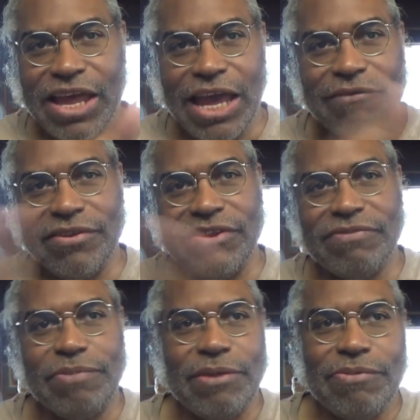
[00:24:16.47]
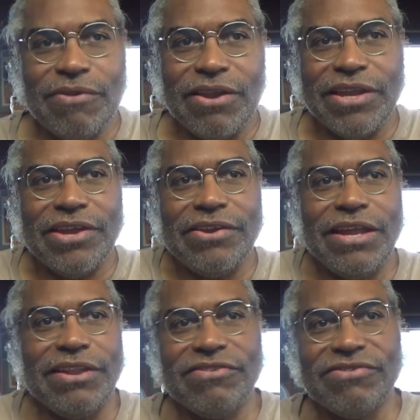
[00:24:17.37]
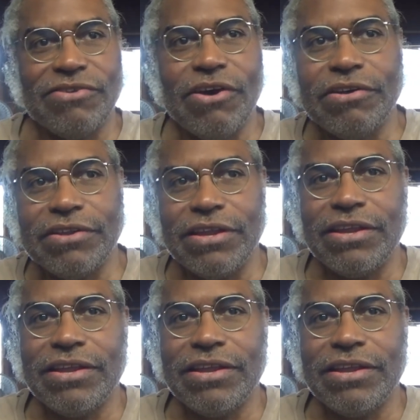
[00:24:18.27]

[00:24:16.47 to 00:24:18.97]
having these people on the internet is naughty.